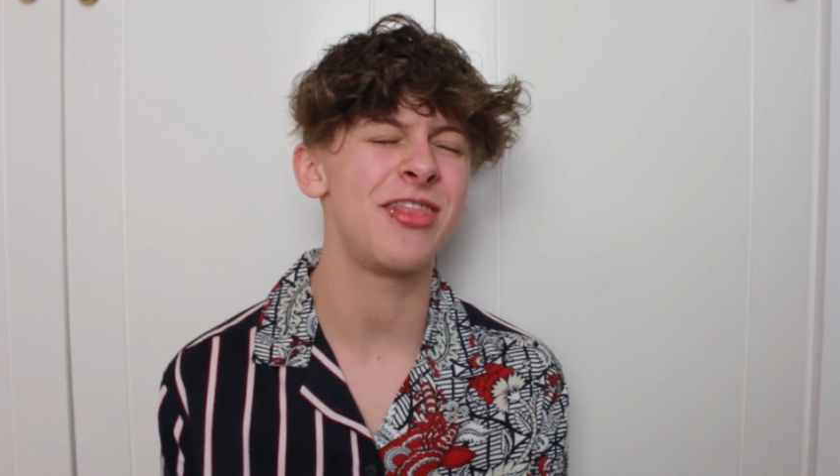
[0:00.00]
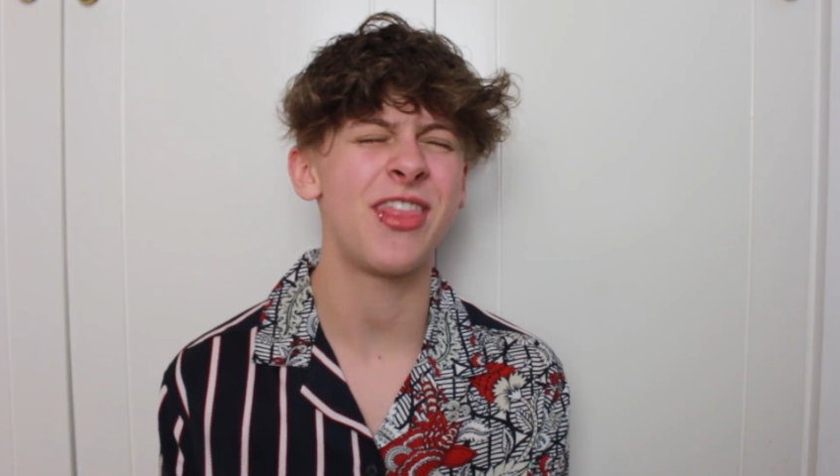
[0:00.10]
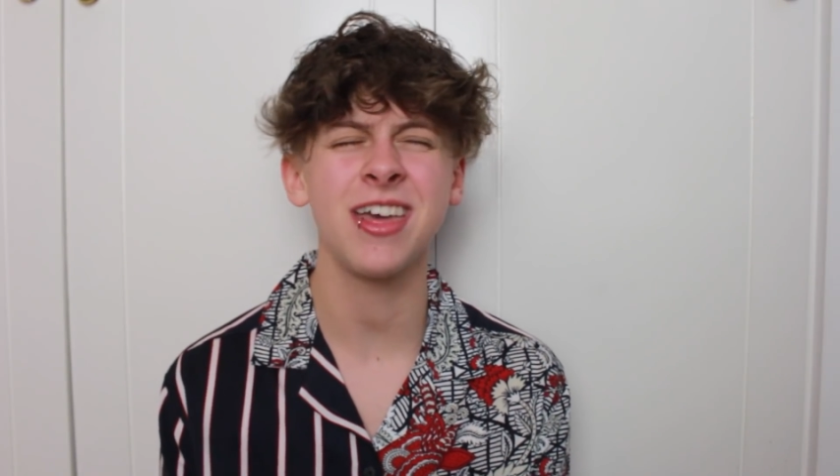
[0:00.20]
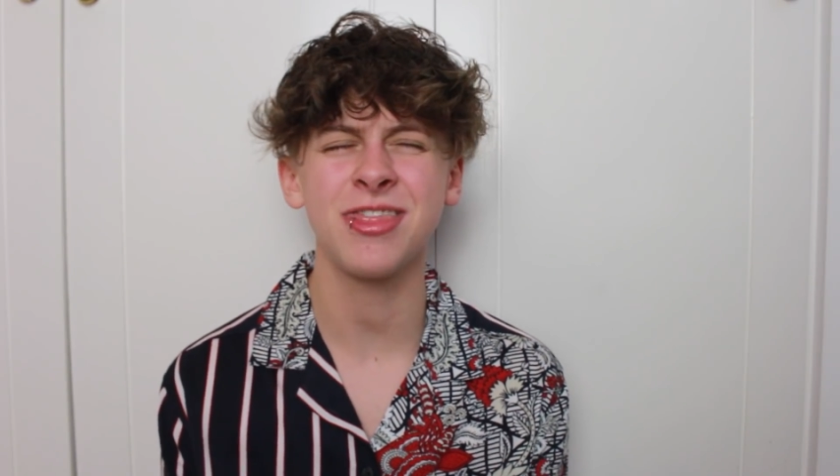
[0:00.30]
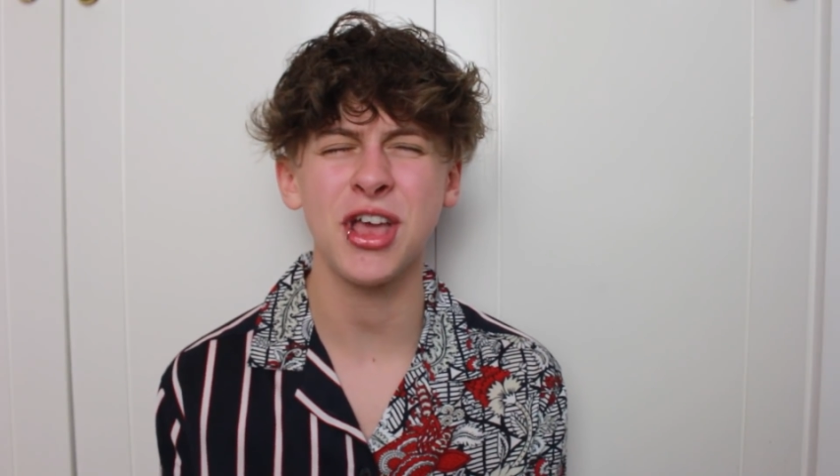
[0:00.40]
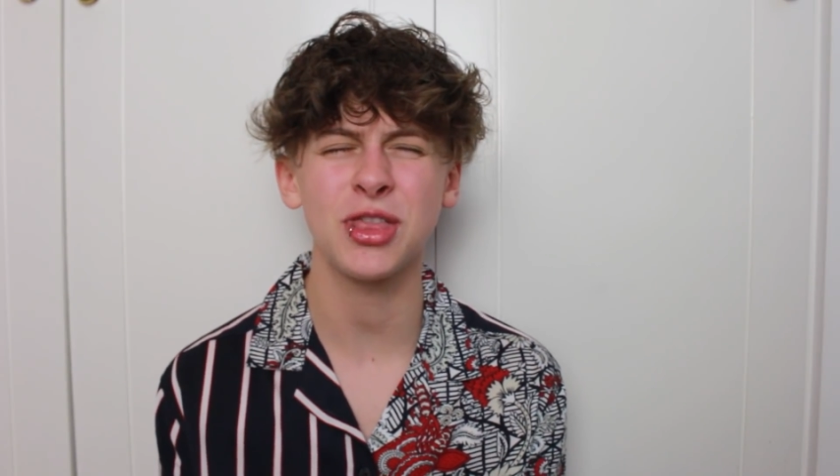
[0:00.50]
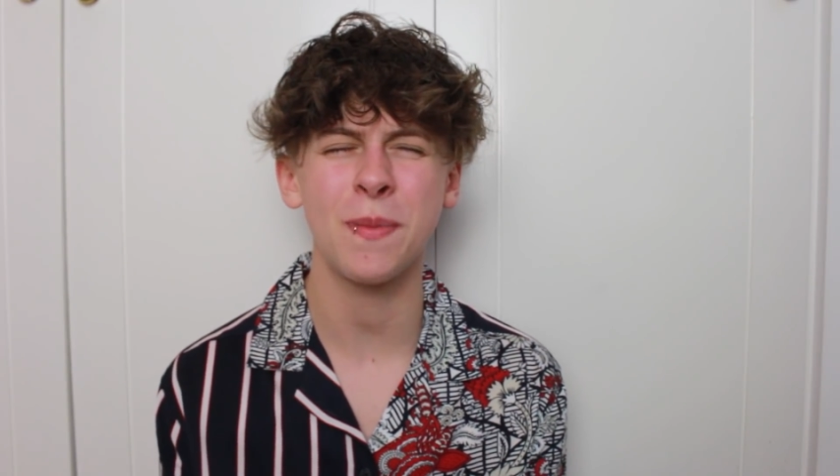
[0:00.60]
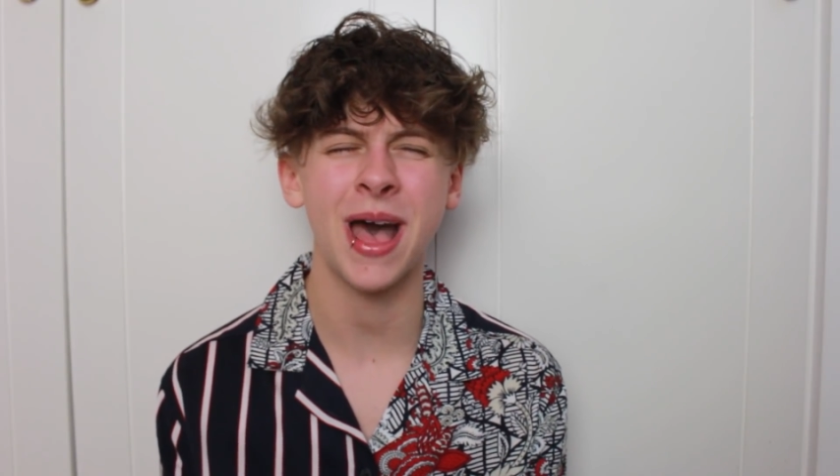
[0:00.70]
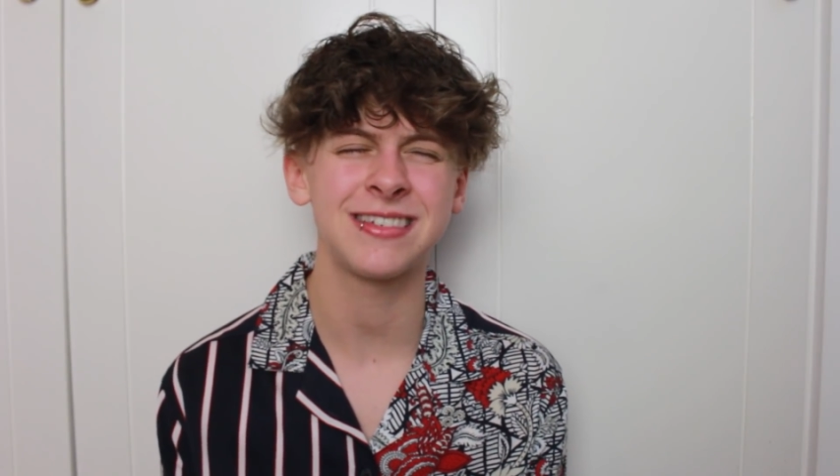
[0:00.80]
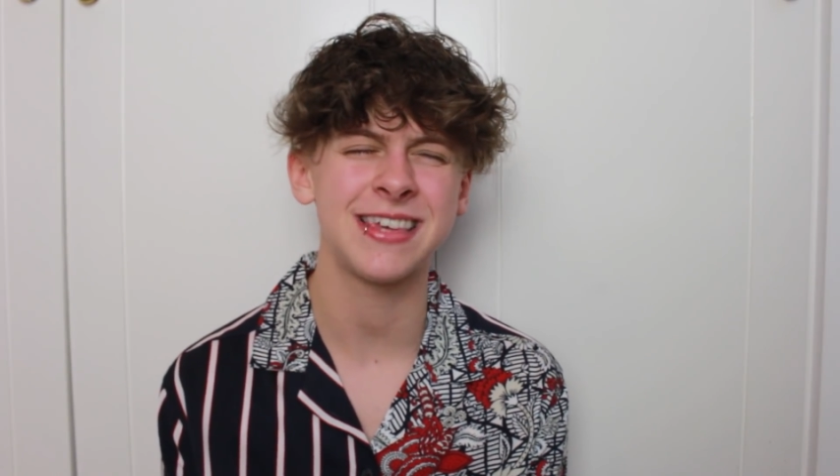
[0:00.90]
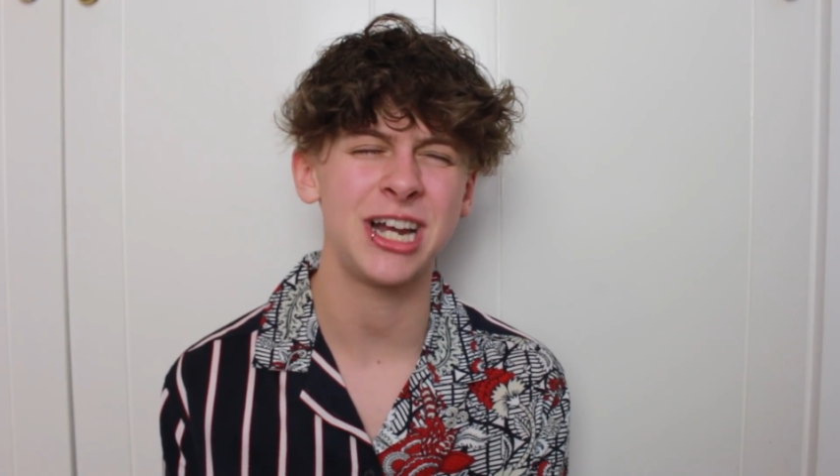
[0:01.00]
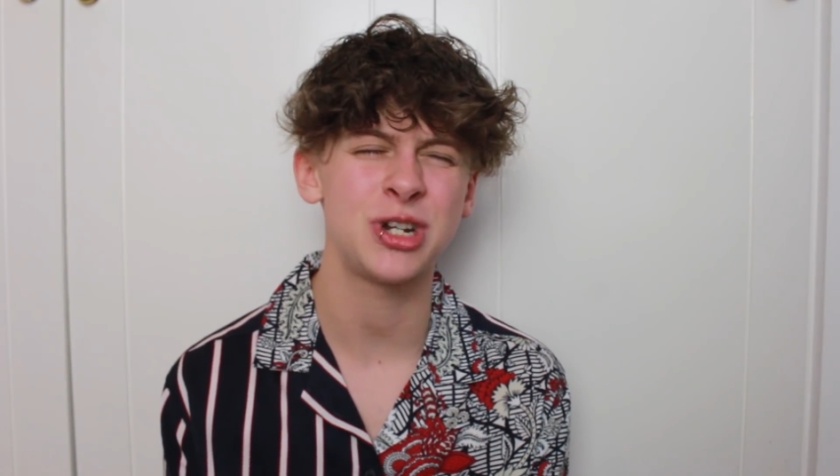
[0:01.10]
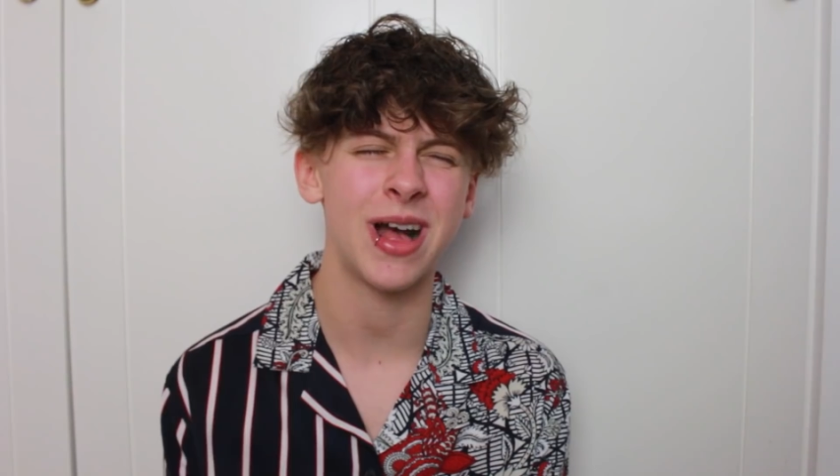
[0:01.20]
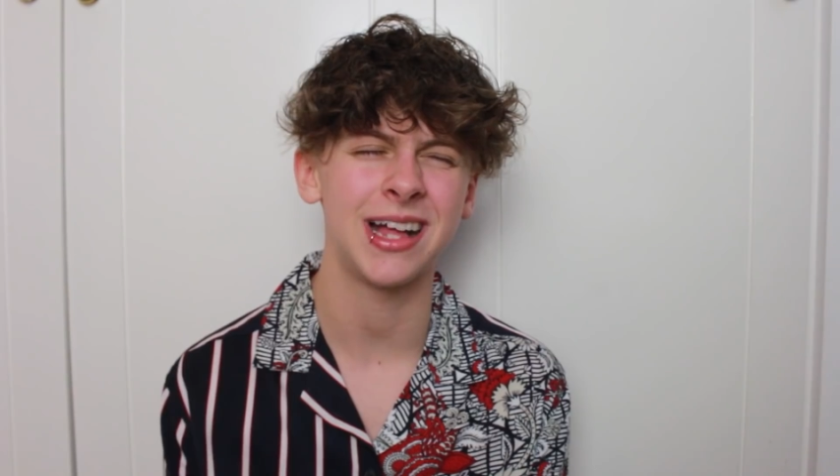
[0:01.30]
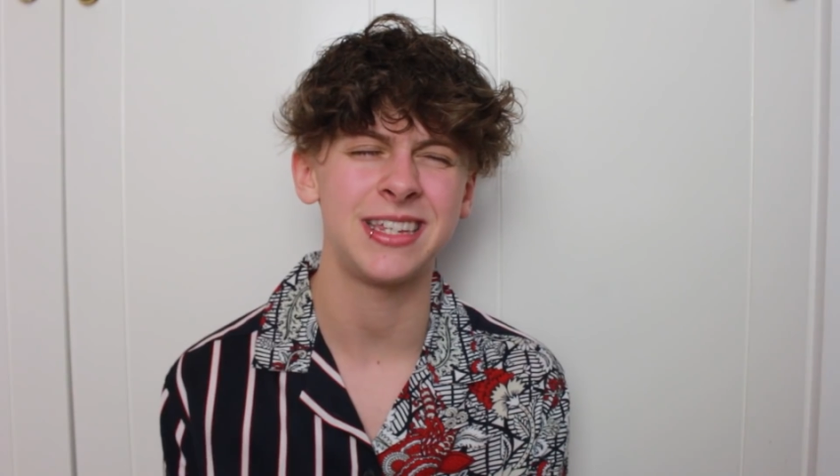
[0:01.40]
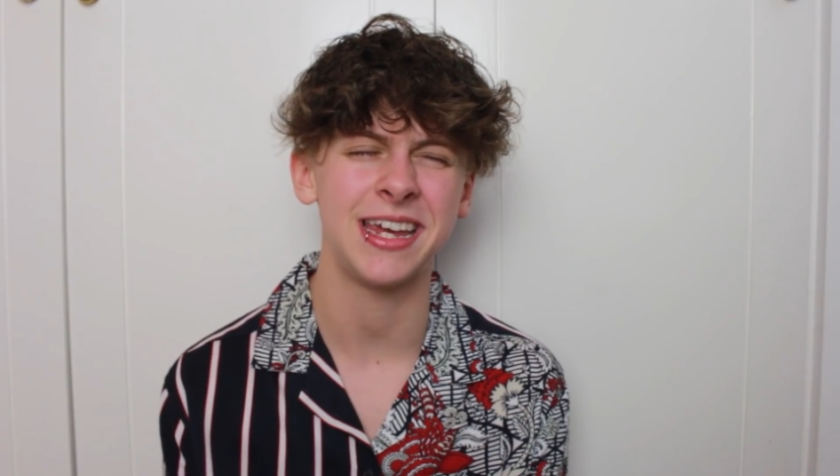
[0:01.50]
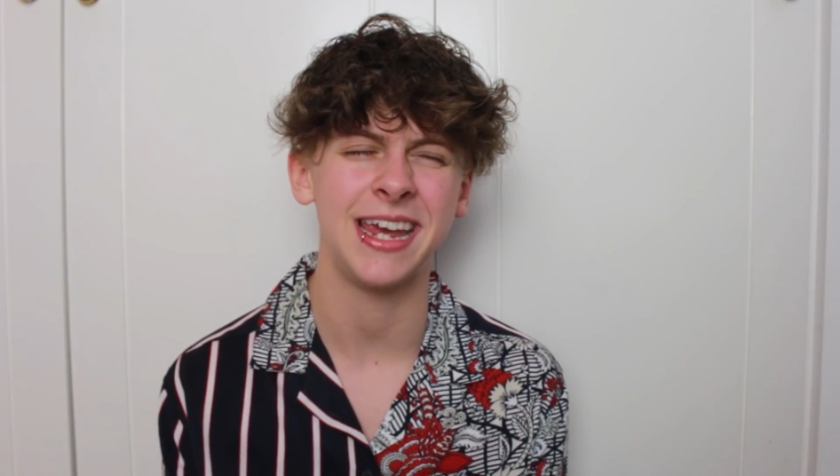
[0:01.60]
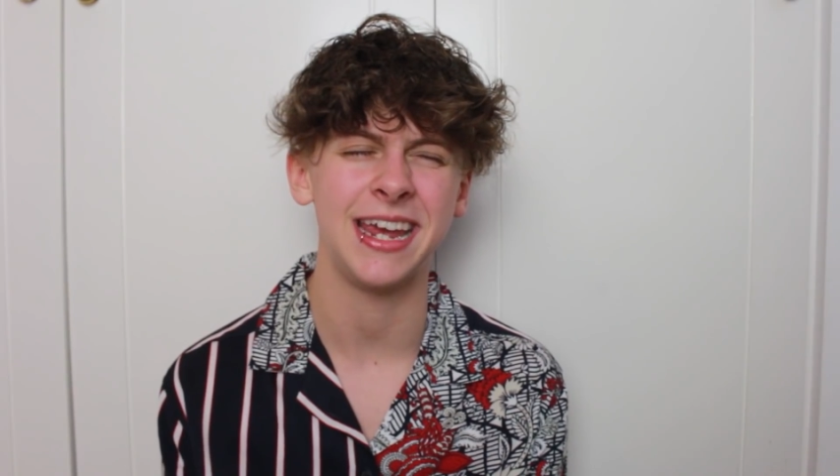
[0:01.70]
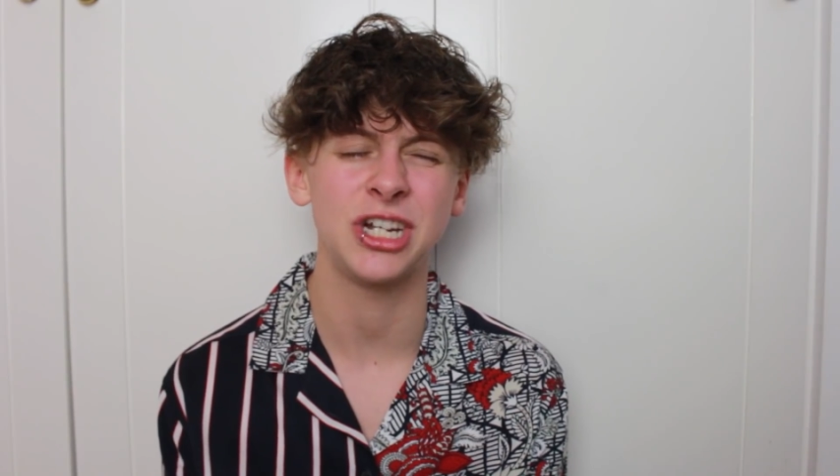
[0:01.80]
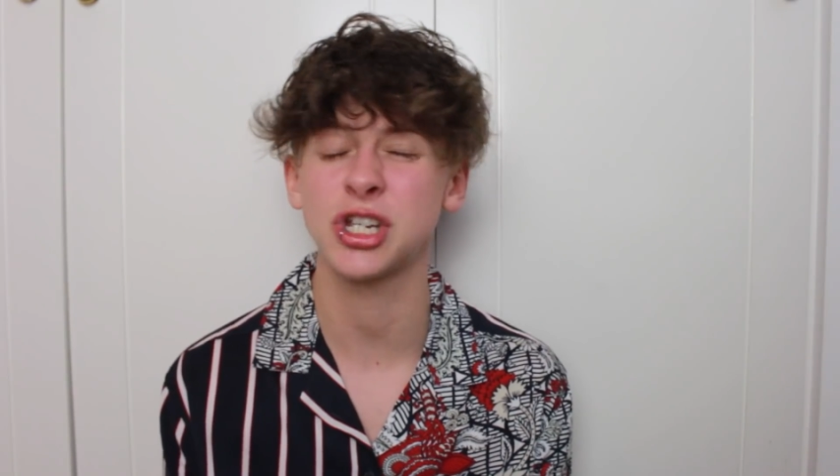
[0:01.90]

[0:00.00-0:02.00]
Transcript: they think that pansexuality